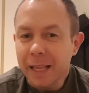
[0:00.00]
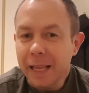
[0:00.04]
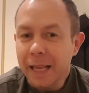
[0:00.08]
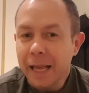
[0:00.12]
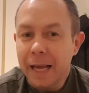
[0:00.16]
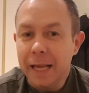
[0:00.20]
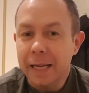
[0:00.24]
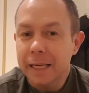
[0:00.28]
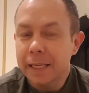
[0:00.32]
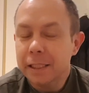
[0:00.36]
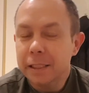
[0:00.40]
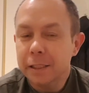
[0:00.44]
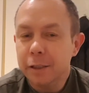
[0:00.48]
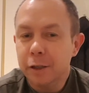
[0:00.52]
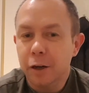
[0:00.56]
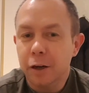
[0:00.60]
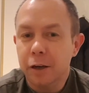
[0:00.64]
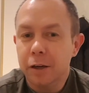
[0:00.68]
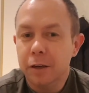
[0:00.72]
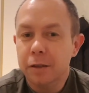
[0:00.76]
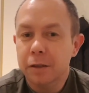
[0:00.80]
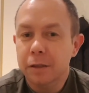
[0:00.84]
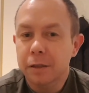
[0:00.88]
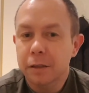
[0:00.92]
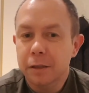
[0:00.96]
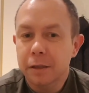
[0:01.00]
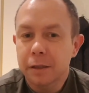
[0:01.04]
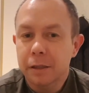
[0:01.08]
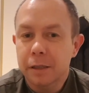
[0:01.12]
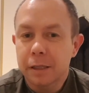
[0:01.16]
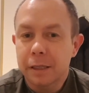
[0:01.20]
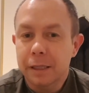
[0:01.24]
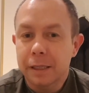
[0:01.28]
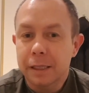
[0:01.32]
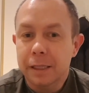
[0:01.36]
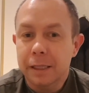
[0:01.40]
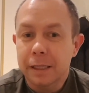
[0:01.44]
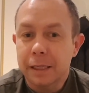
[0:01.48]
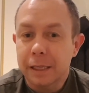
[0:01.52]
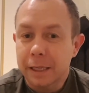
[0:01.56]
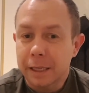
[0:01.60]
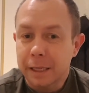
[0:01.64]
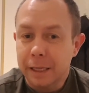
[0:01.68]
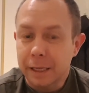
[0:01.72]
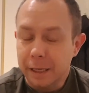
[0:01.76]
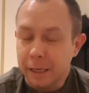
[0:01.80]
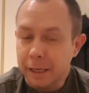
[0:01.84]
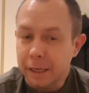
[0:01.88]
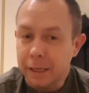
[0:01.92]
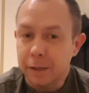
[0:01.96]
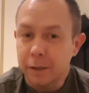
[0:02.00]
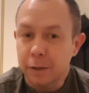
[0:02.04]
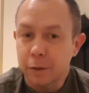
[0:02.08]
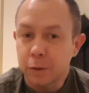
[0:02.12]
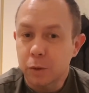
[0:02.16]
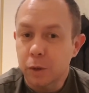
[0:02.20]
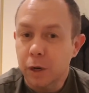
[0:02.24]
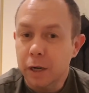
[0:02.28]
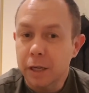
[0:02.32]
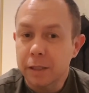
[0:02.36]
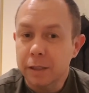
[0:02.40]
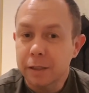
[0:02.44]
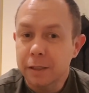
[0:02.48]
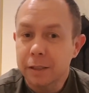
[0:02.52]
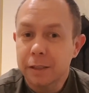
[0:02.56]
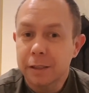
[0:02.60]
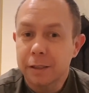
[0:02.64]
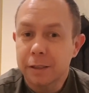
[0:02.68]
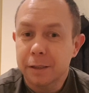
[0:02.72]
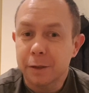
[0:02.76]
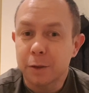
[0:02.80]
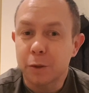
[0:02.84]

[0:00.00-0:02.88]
And this car runs